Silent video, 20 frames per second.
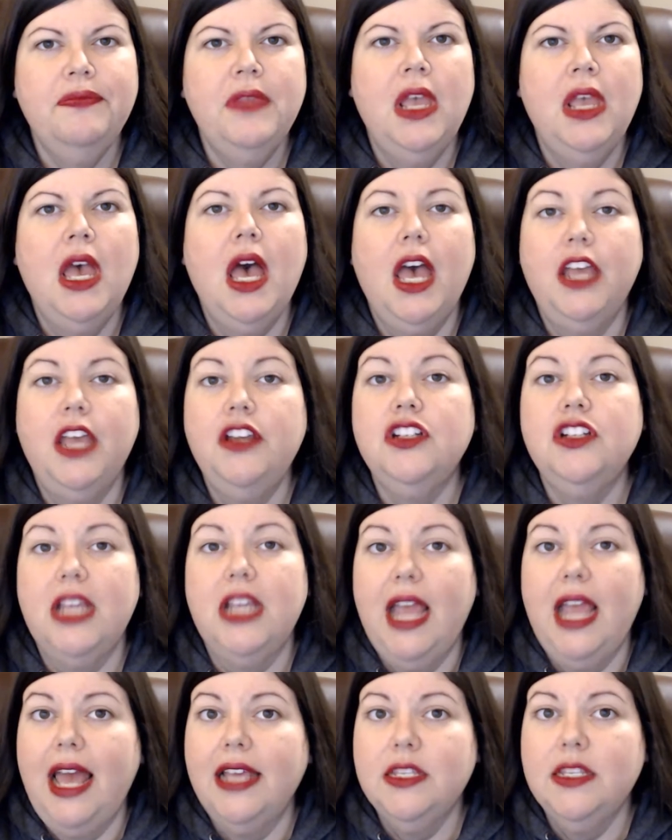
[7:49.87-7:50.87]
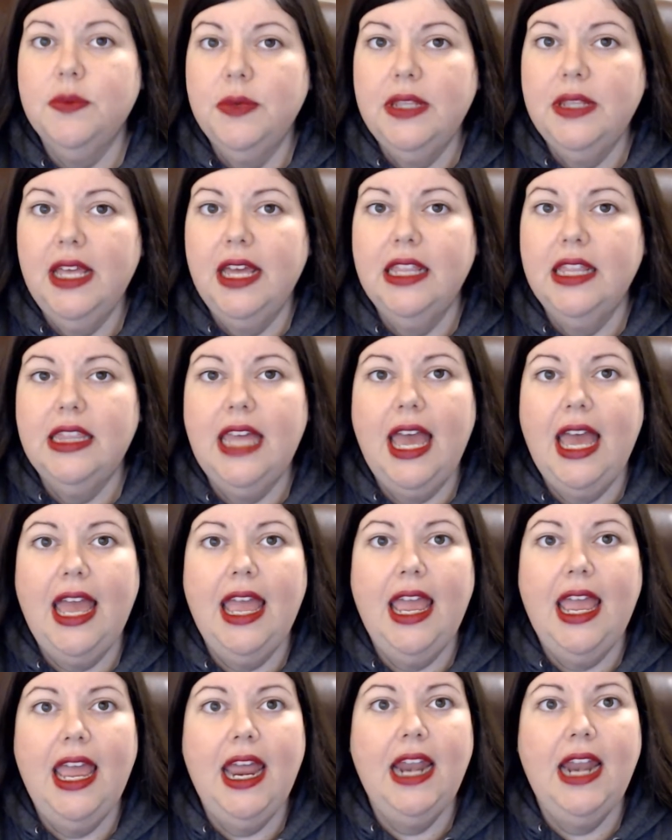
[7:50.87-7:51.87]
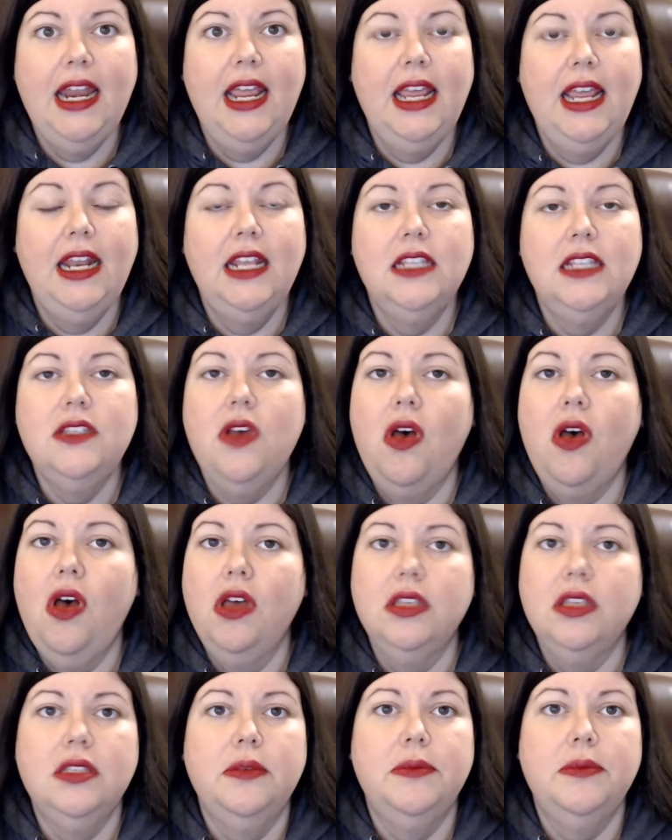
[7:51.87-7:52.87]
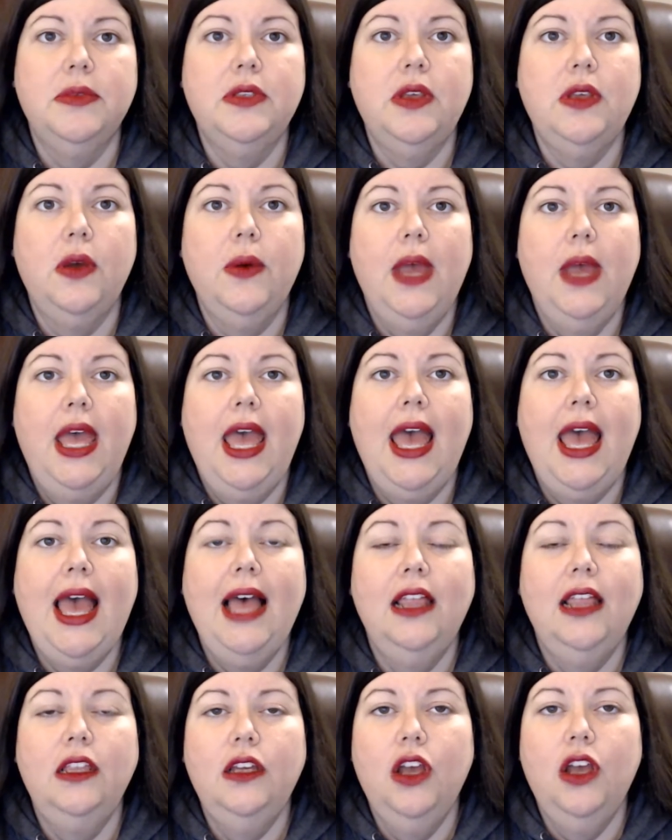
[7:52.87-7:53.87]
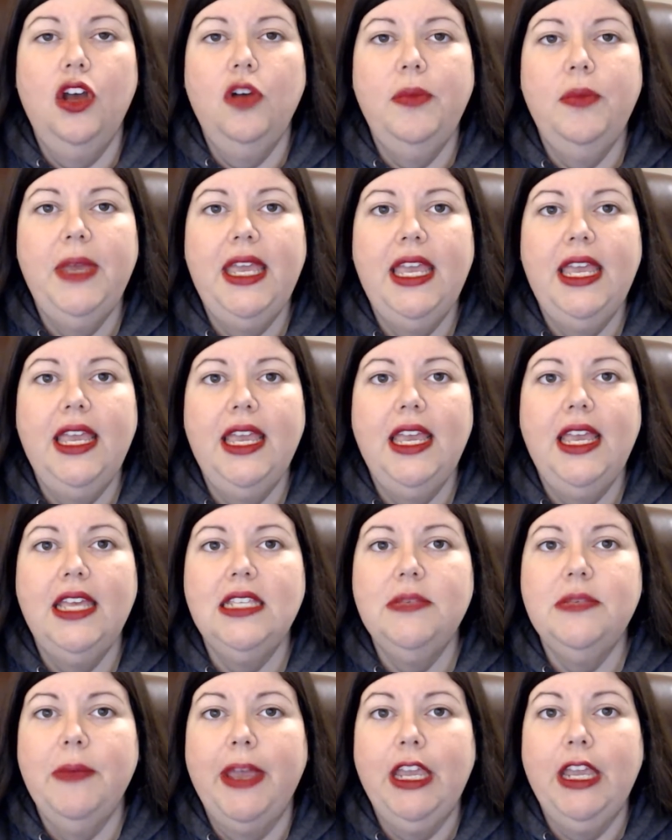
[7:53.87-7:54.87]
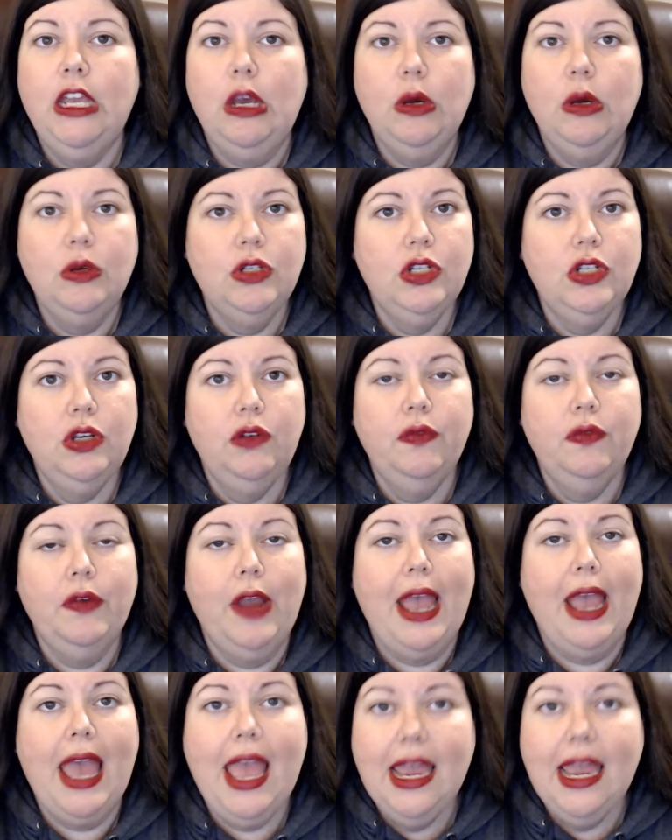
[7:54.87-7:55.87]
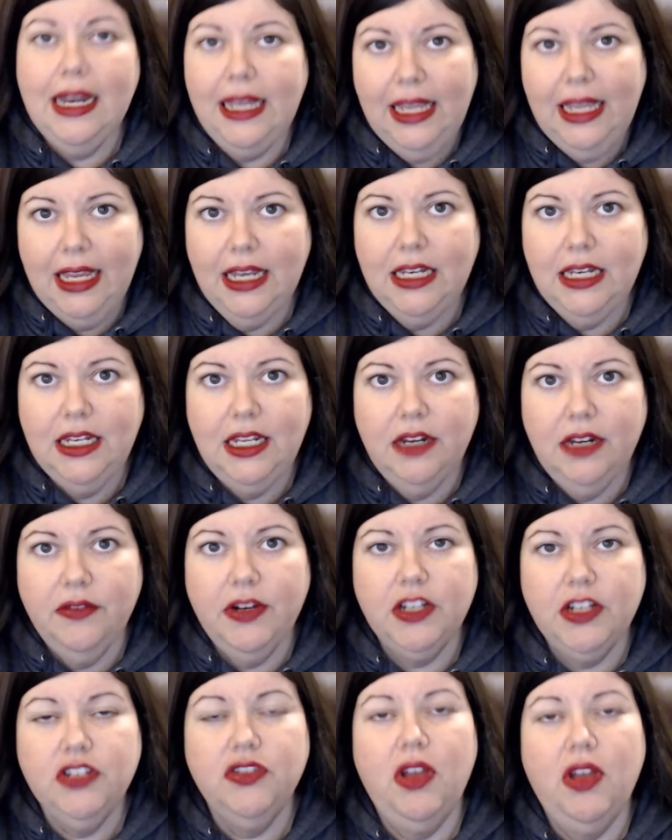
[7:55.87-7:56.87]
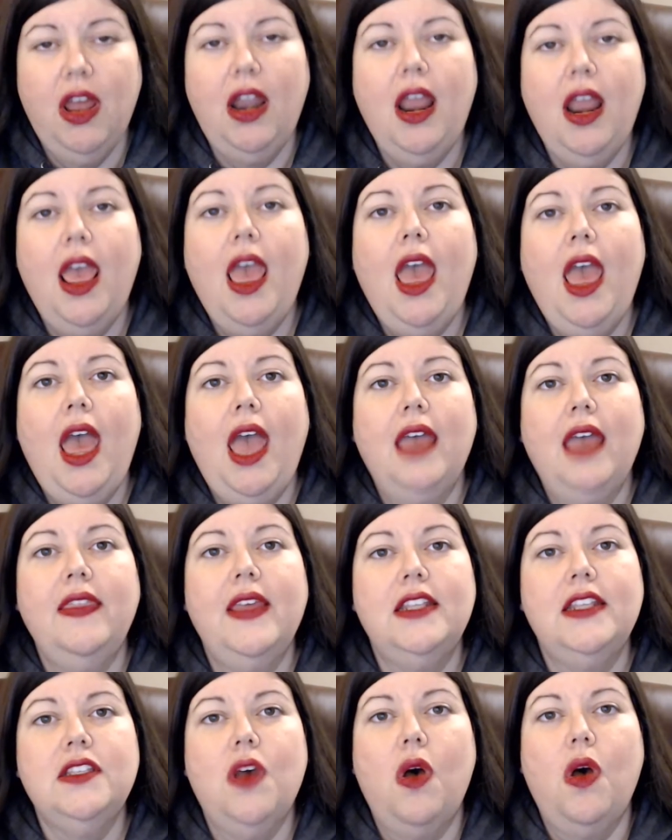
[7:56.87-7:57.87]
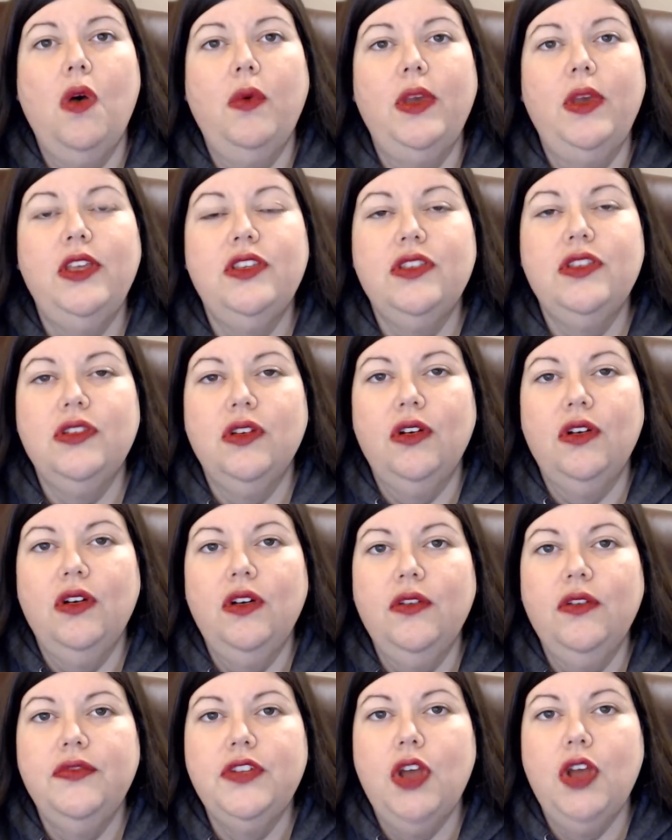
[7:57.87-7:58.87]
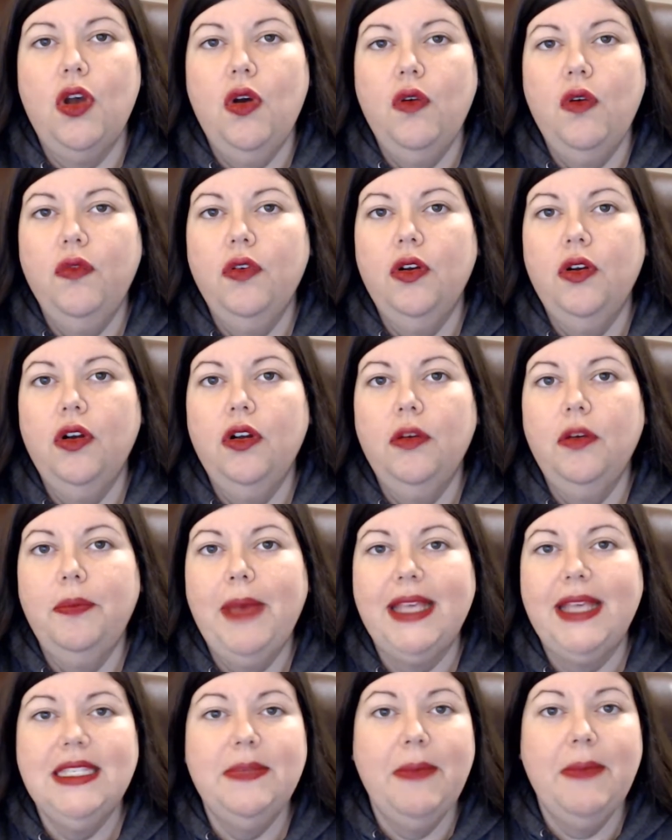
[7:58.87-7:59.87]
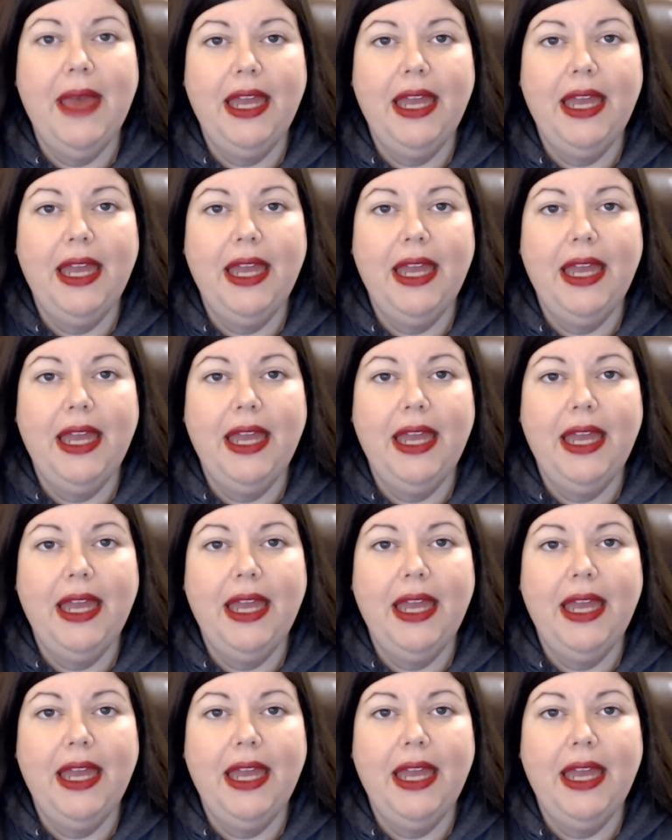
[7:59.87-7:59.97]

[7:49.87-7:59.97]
I usually ask without that, and it is awesome. So aloo gobi is my go-to for any Indian restaurant, and that's always served over basmati